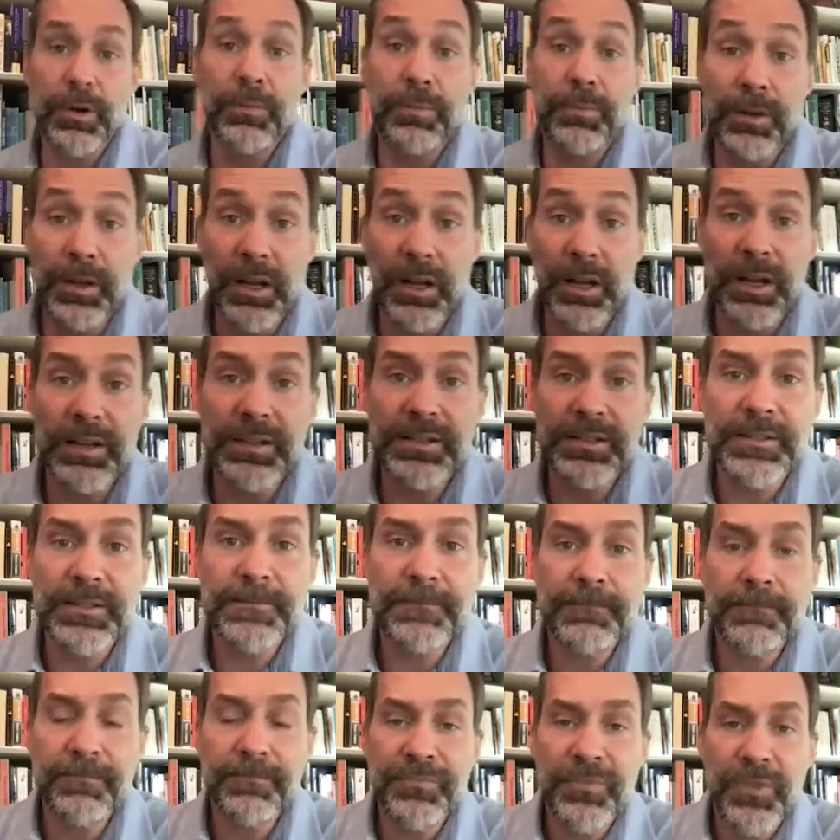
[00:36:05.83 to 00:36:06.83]

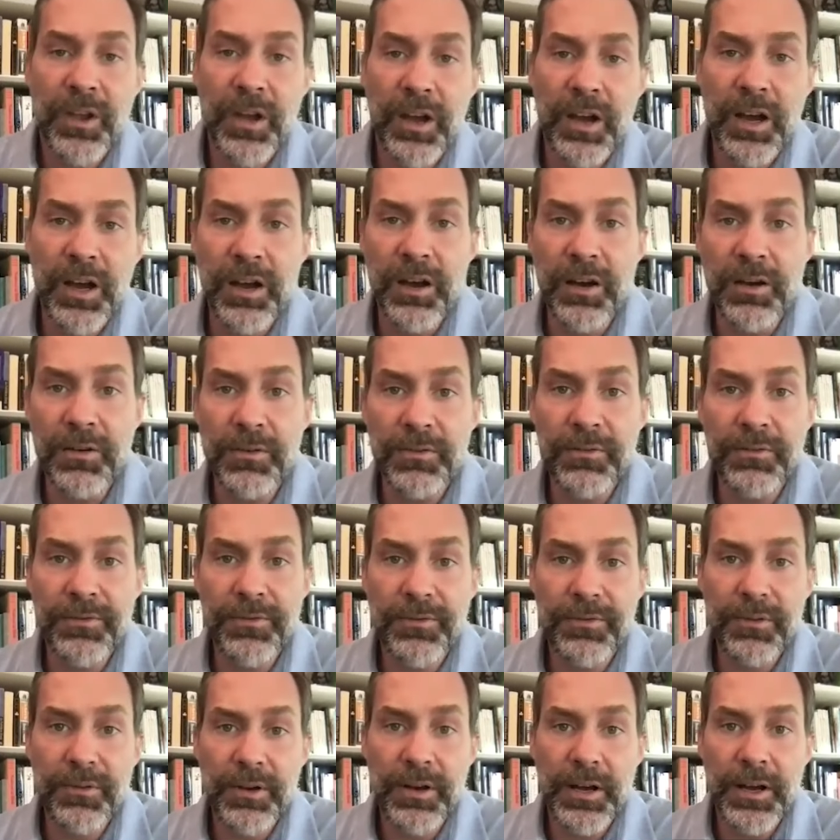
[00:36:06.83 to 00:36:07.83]
plus of
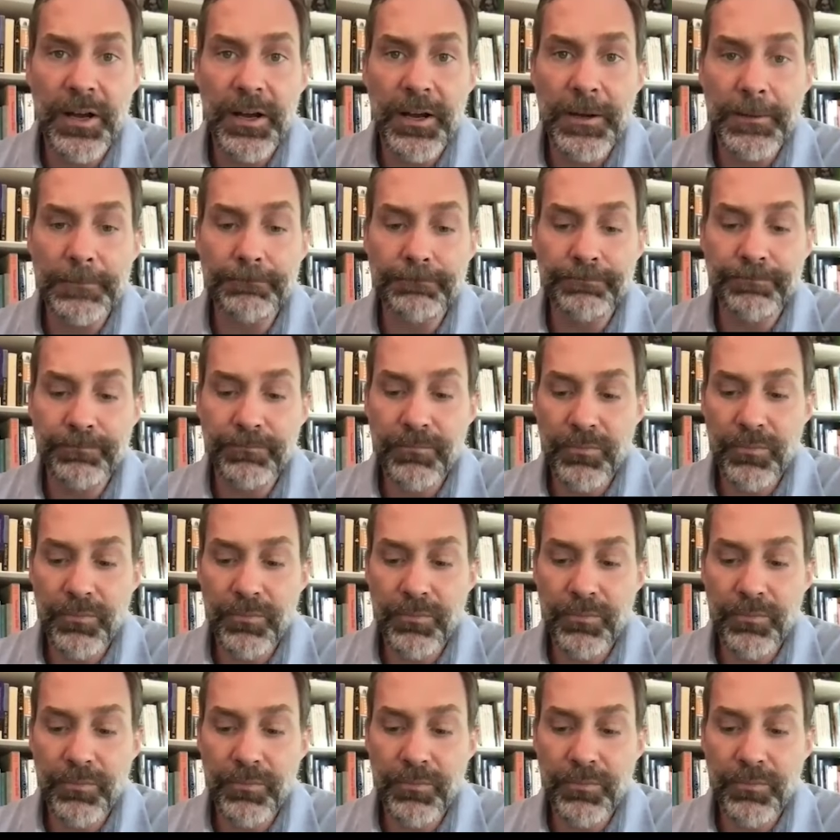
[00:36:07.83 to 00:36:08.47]
um,